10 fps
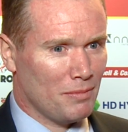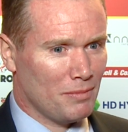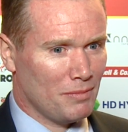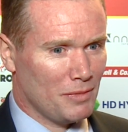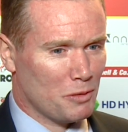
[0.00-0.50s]

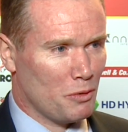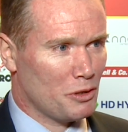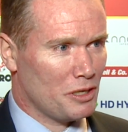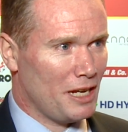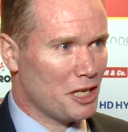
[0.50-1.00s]
I suppose
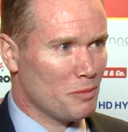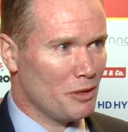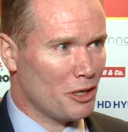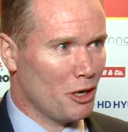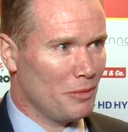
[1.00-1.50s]
it's a testament
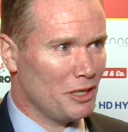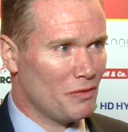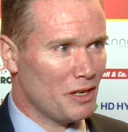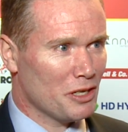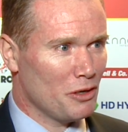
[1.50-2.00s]
to the company's
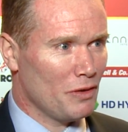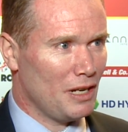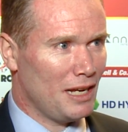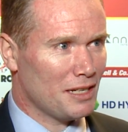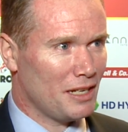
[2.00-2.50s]
vision over the
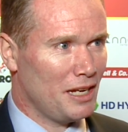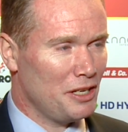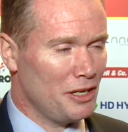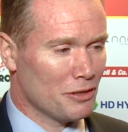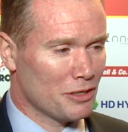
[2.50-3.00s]
last 10
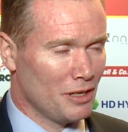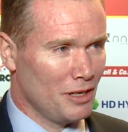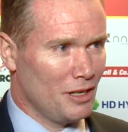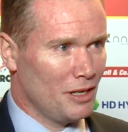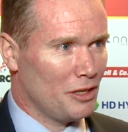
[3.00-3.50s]
years
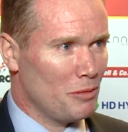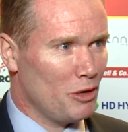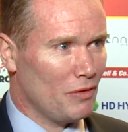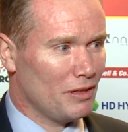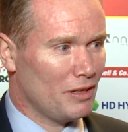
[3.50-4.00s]
to
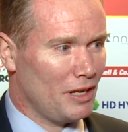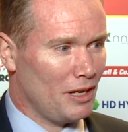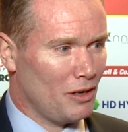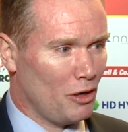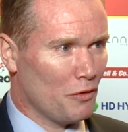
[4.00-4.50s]
move into
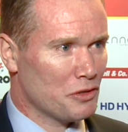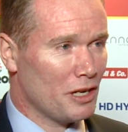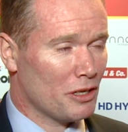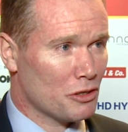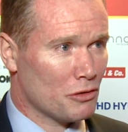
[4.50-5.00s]

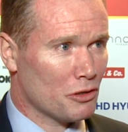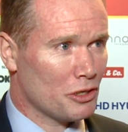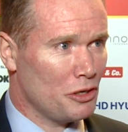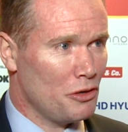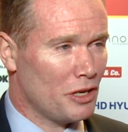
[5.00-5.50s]
off-site
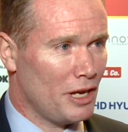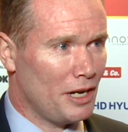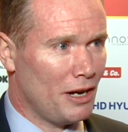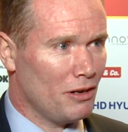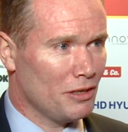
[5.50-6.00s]
construction in the UK and
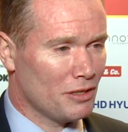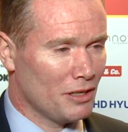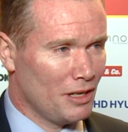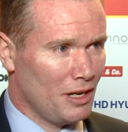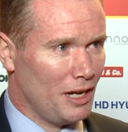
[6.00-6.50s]
Ireland,
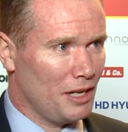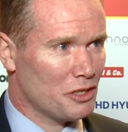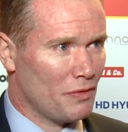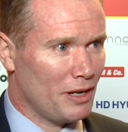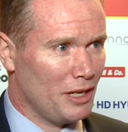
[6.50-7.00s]
and it's
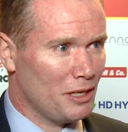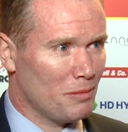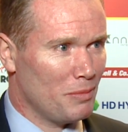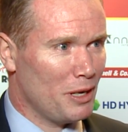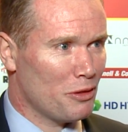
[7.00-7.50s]
finally
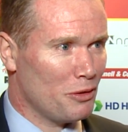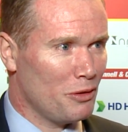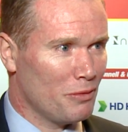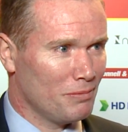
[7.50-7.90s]
paying through.